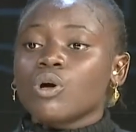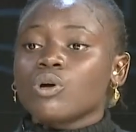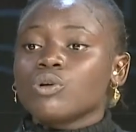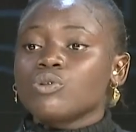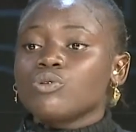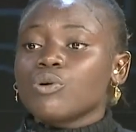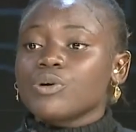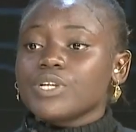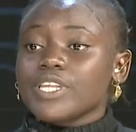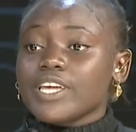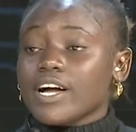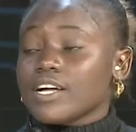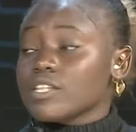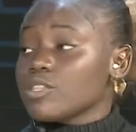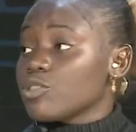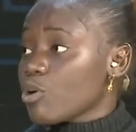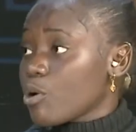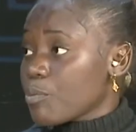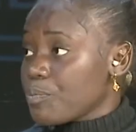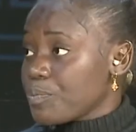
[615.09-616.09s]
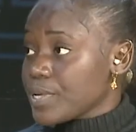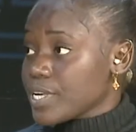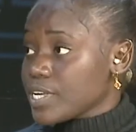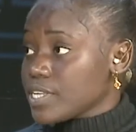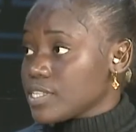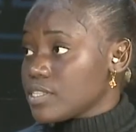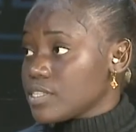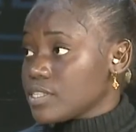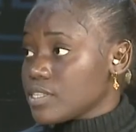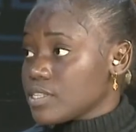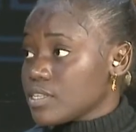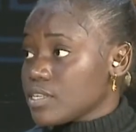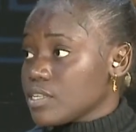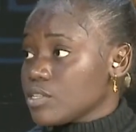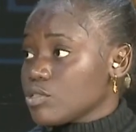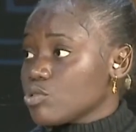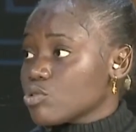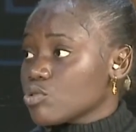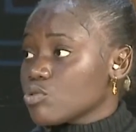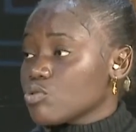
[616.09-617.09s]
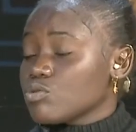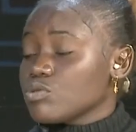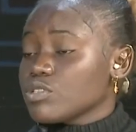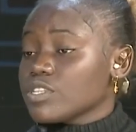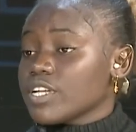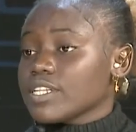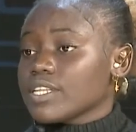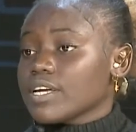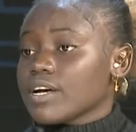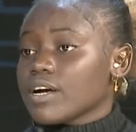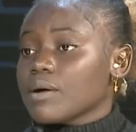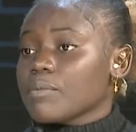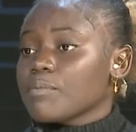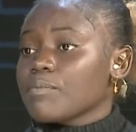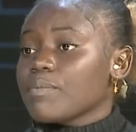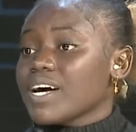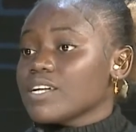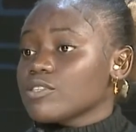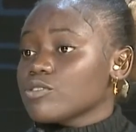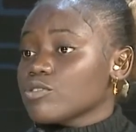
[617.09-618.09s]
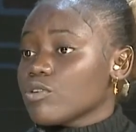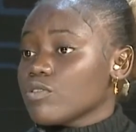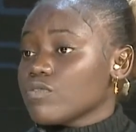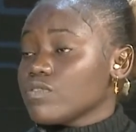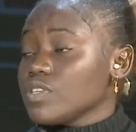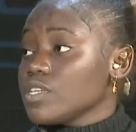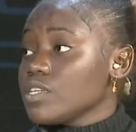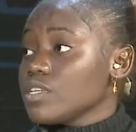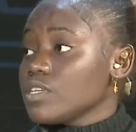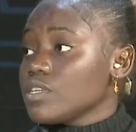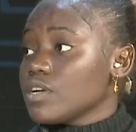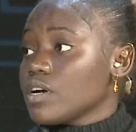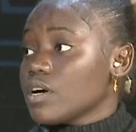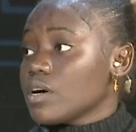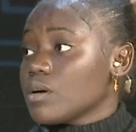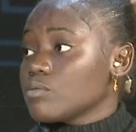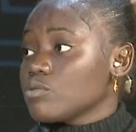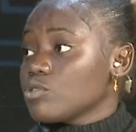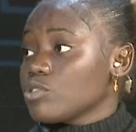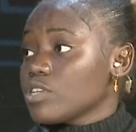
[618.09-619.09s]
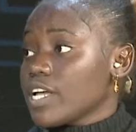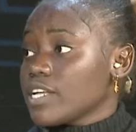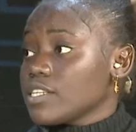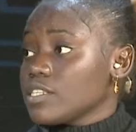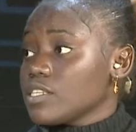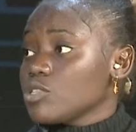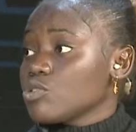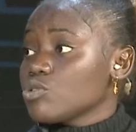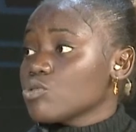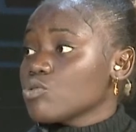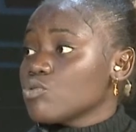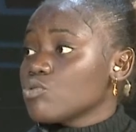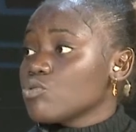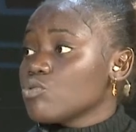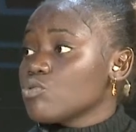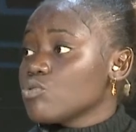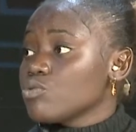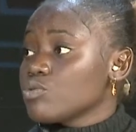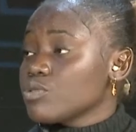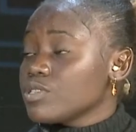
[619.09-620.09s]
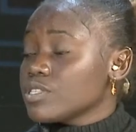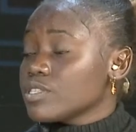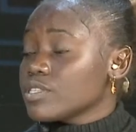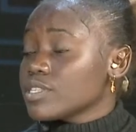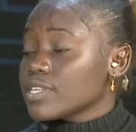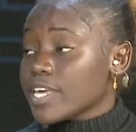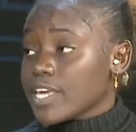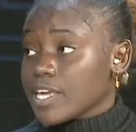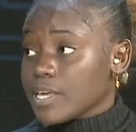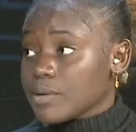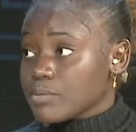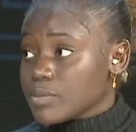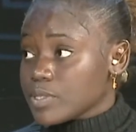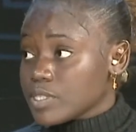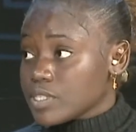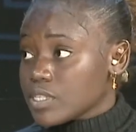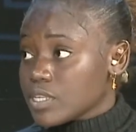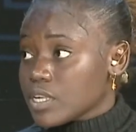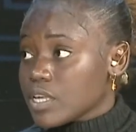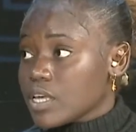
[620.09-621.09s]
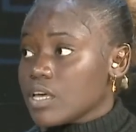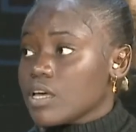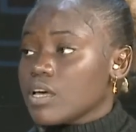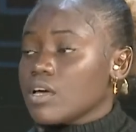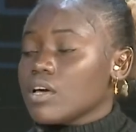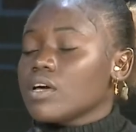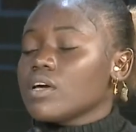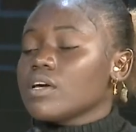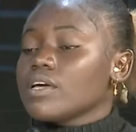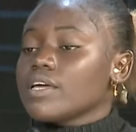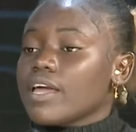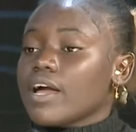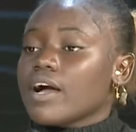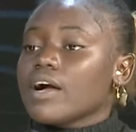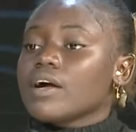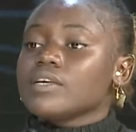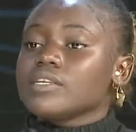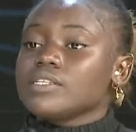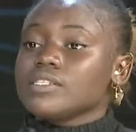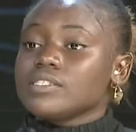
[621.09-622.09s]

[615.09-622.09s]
though there are topics in schools that are part of the should I say school schemes, yeah, in